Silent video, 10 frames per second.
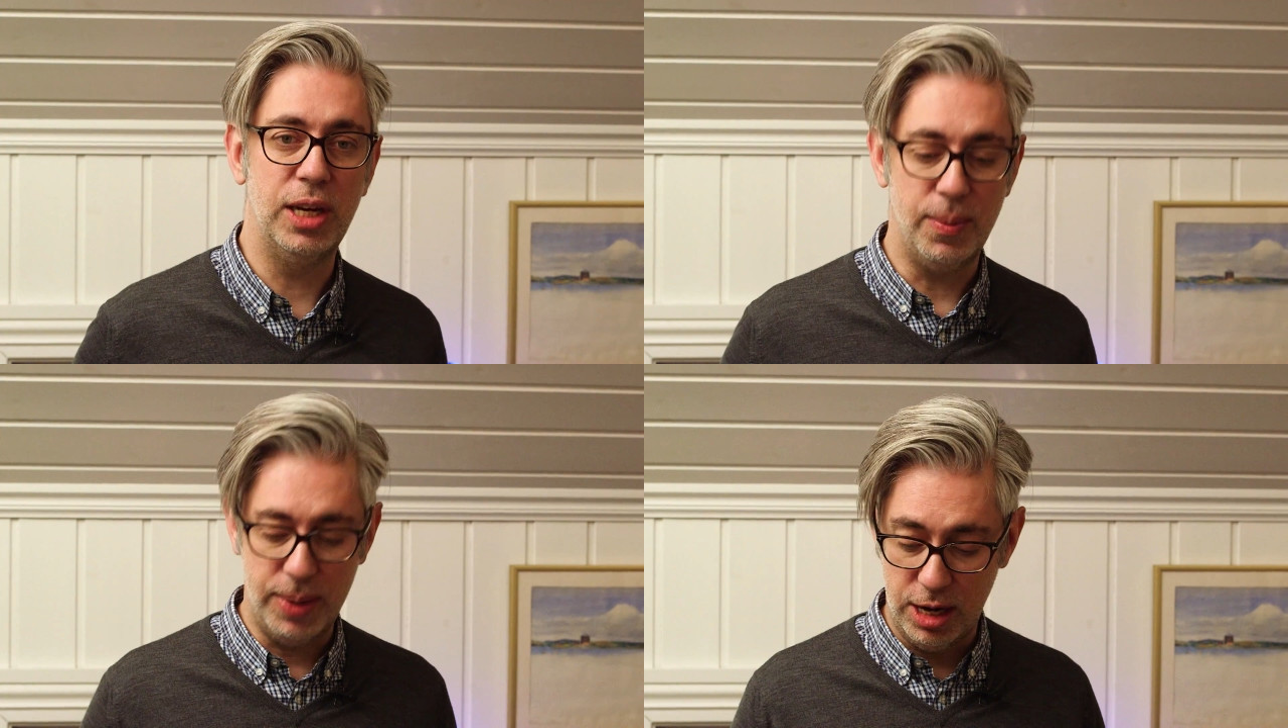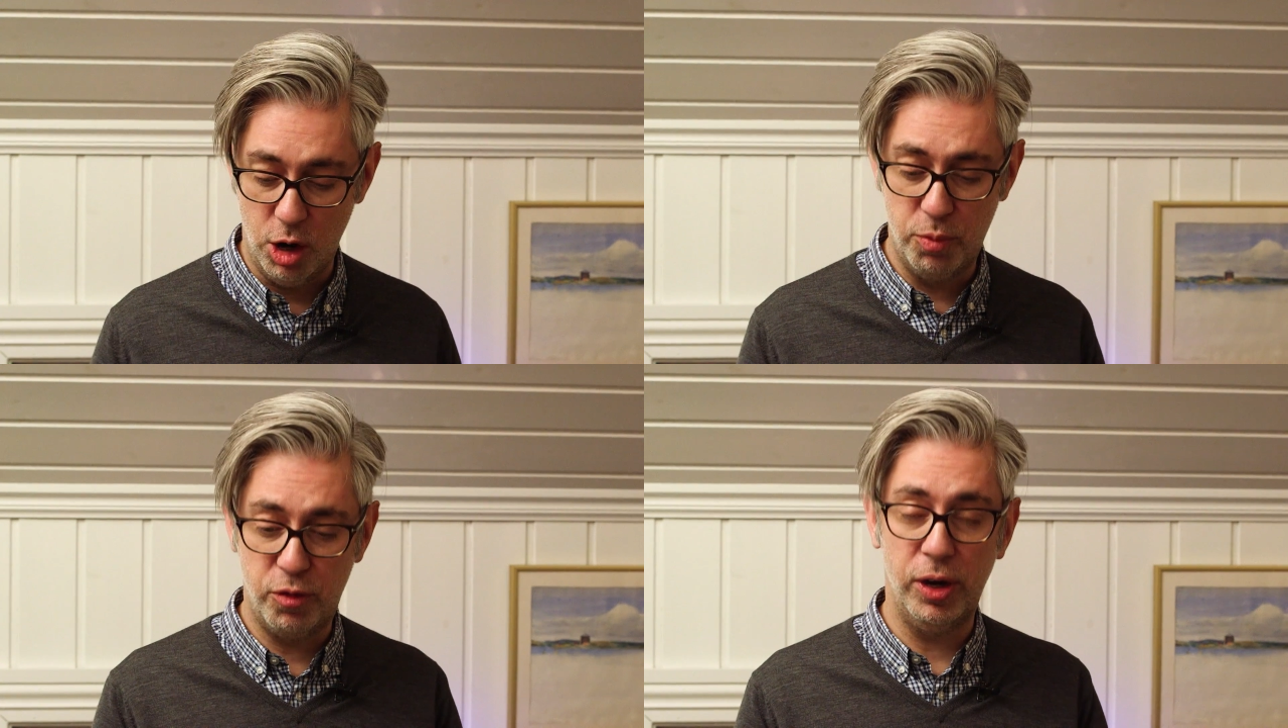going to be.
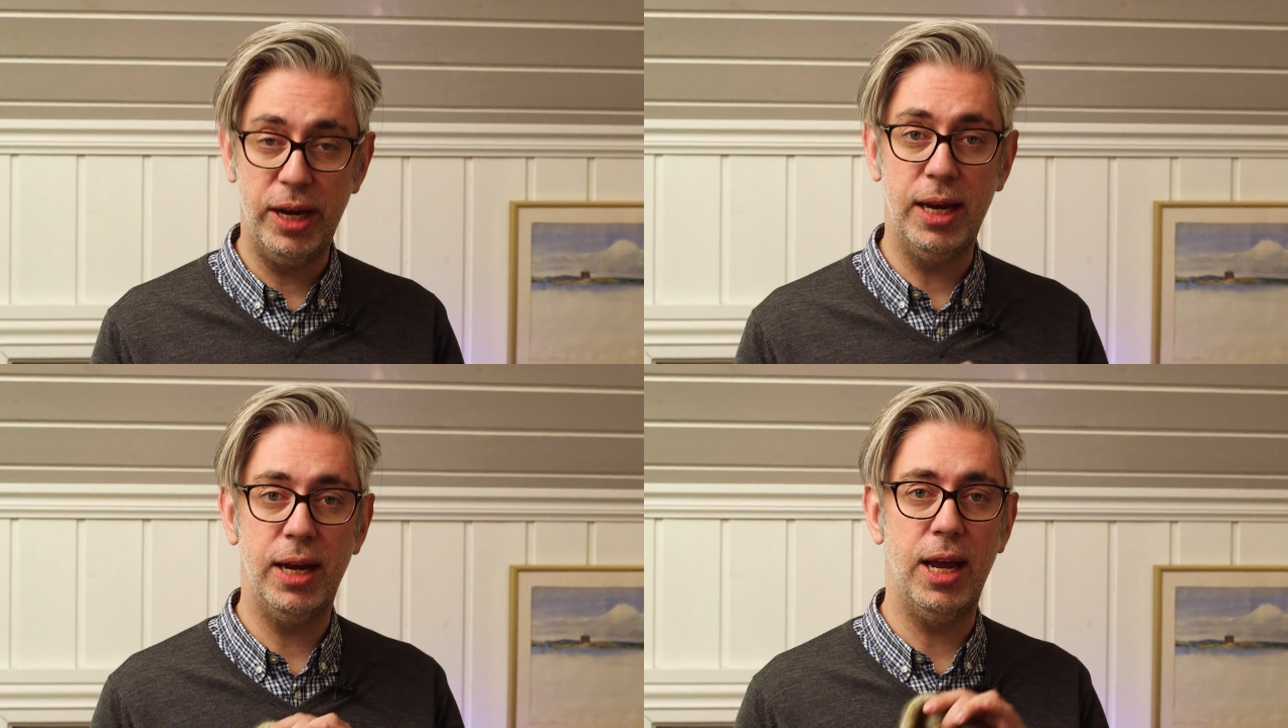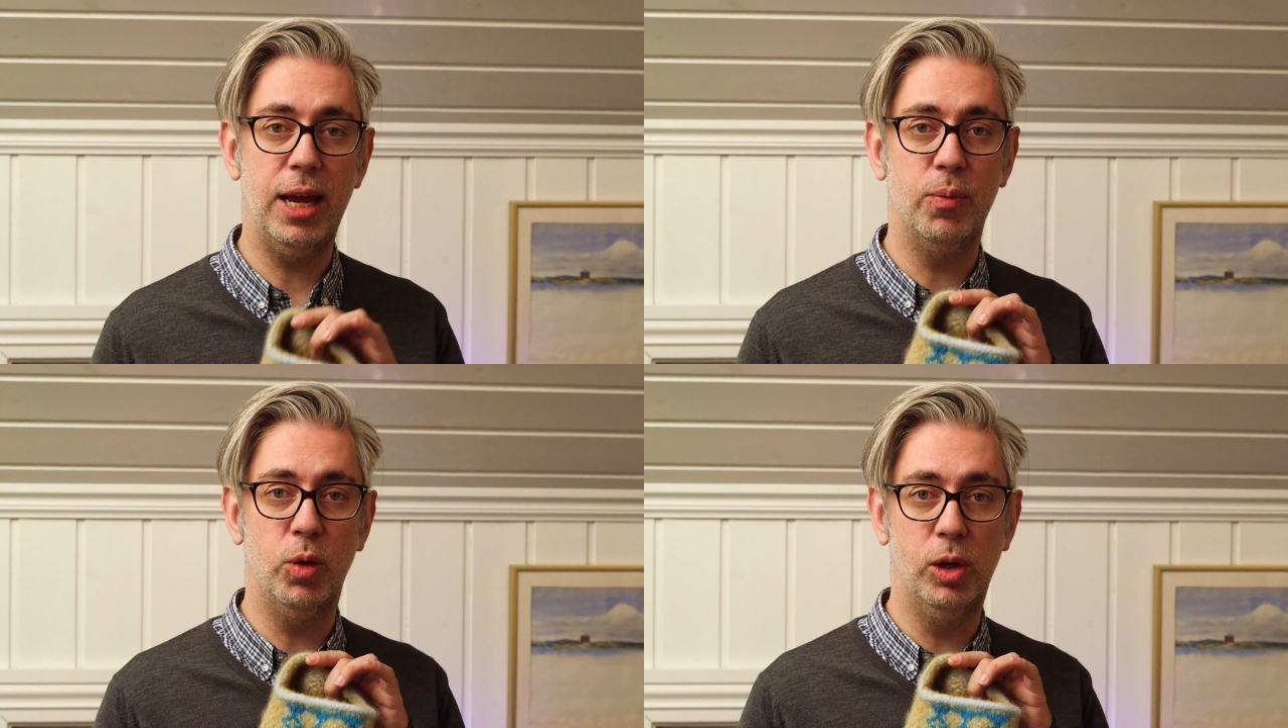Hopefully
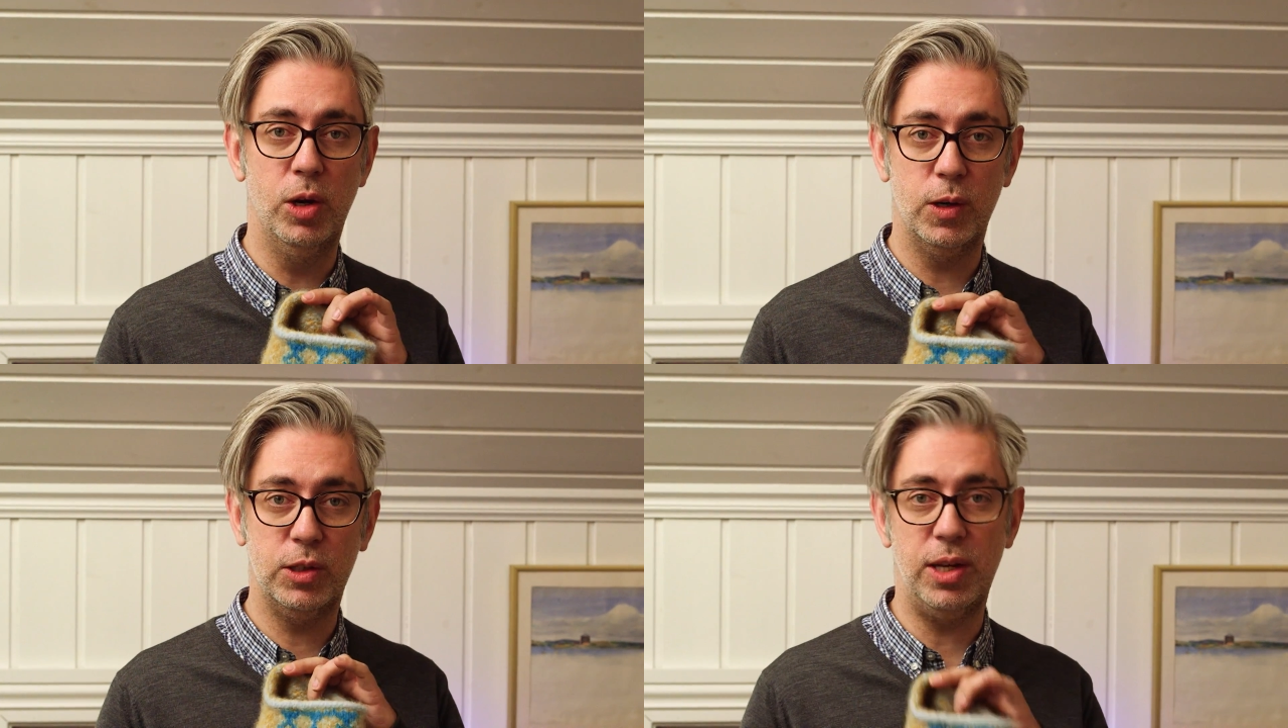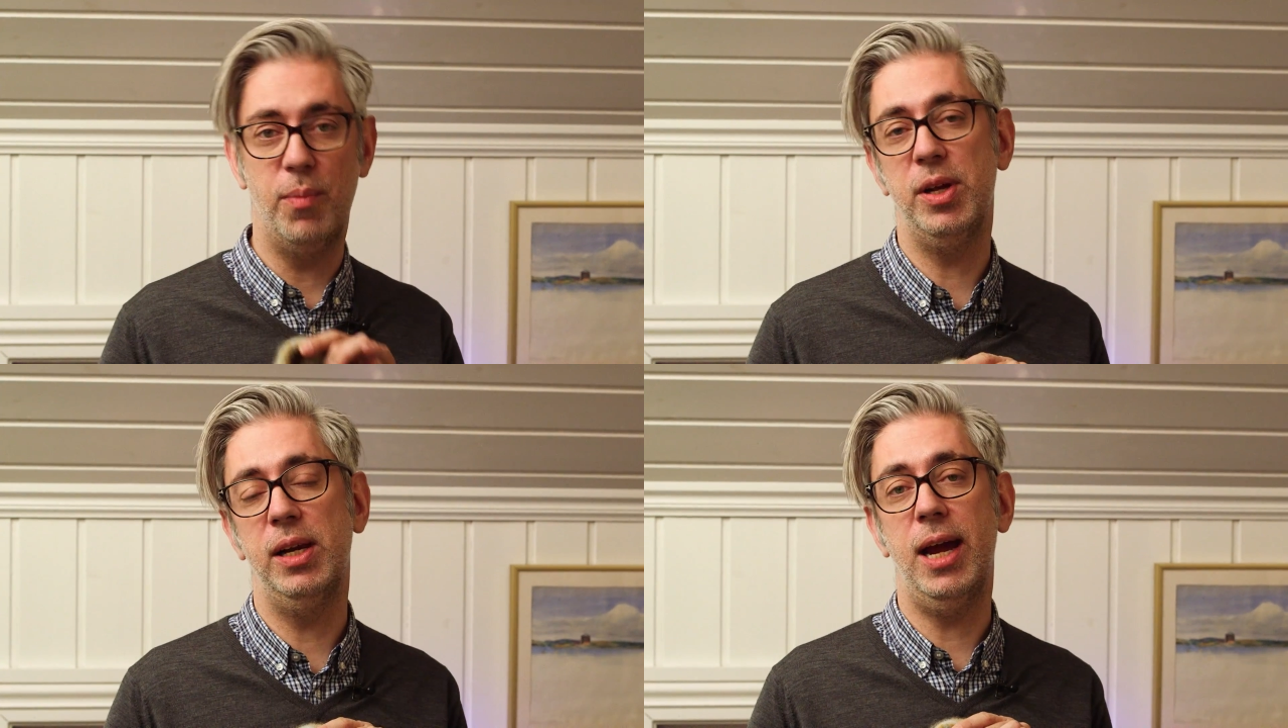it will look
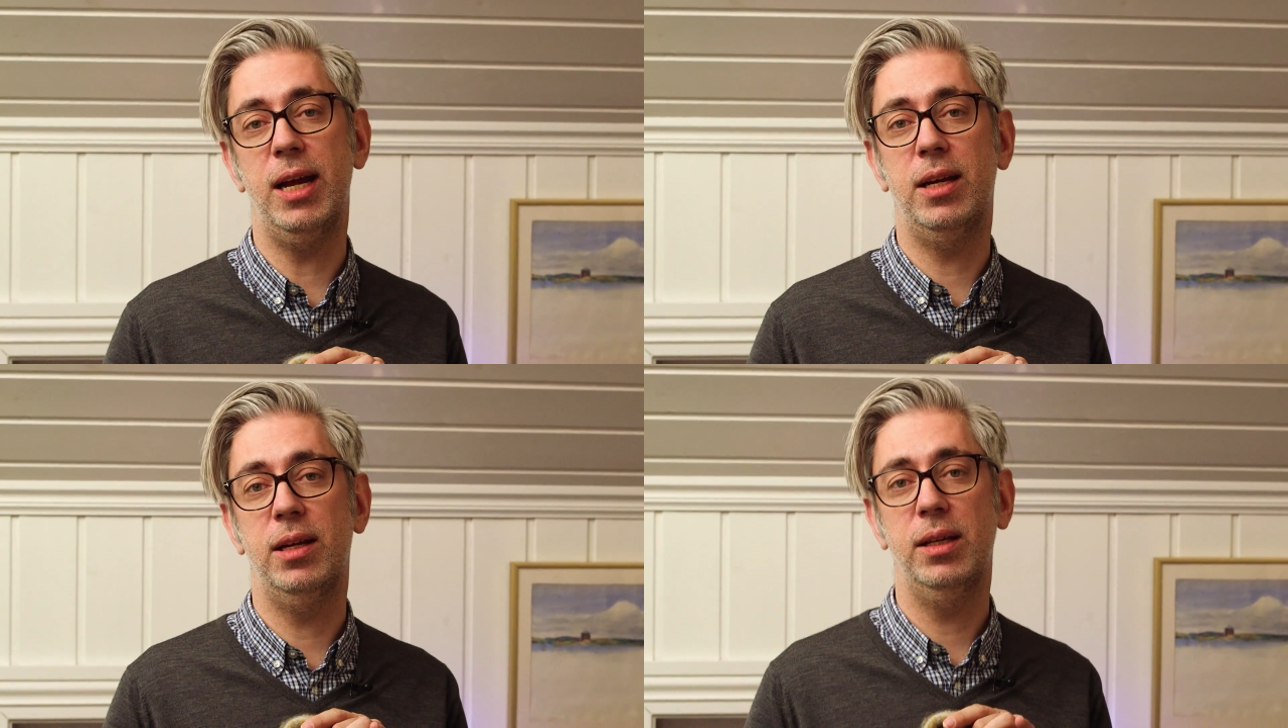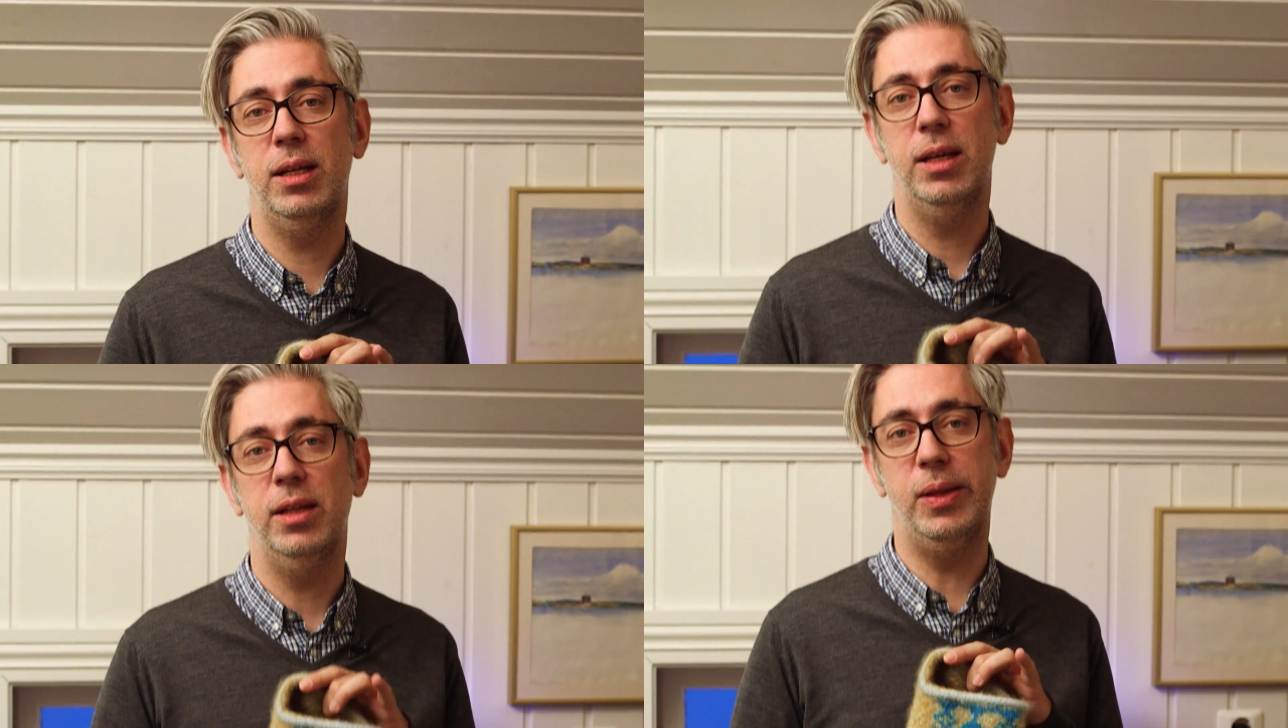something like
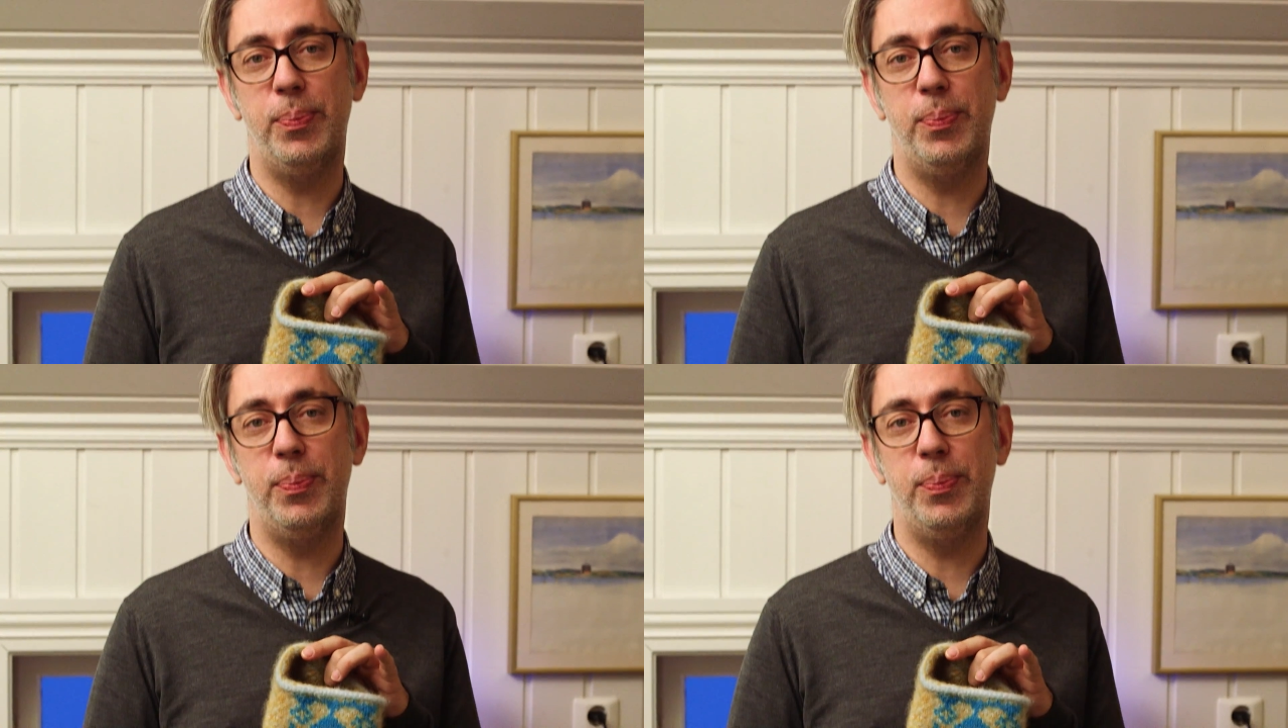the